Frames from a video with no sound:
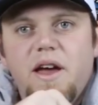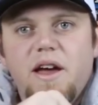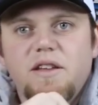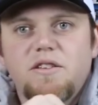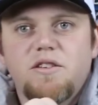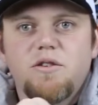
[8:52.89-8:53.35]

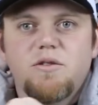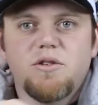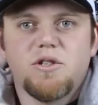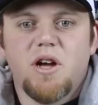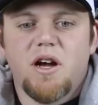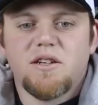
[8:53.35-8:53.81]
and 2
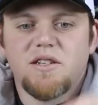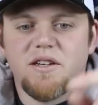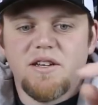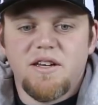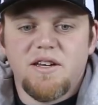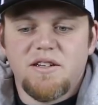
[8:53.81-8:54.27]
shocks
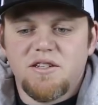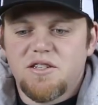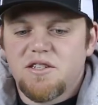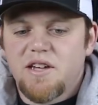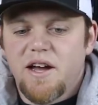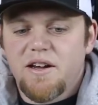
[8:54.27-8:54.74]
on each
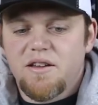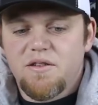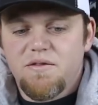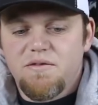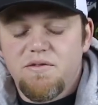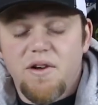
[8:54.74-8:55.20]
side in
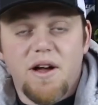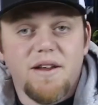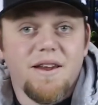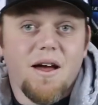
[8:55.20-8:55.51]
the front.